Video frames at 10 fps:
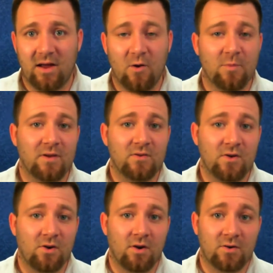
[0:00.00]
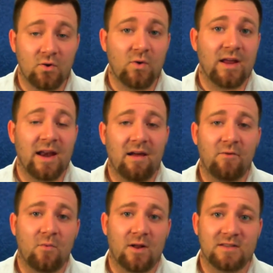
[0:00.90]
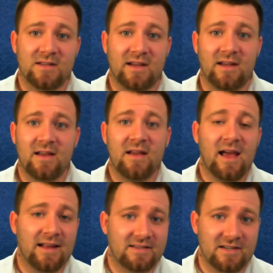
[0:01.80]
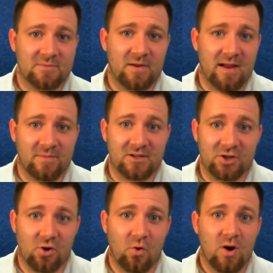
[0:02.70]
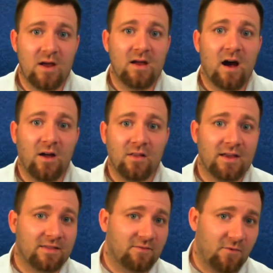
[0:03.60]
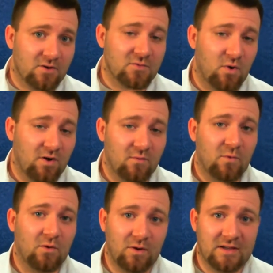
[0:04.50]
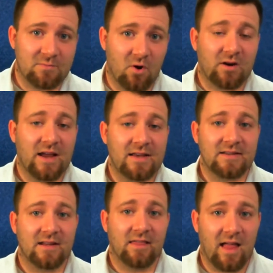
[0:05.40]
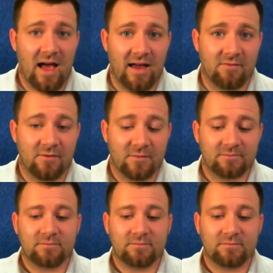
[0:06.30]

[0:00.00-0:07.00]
I hope that you tune in every Wednesday at 6 p.m. The show, unlike the first one, is broadcasting live.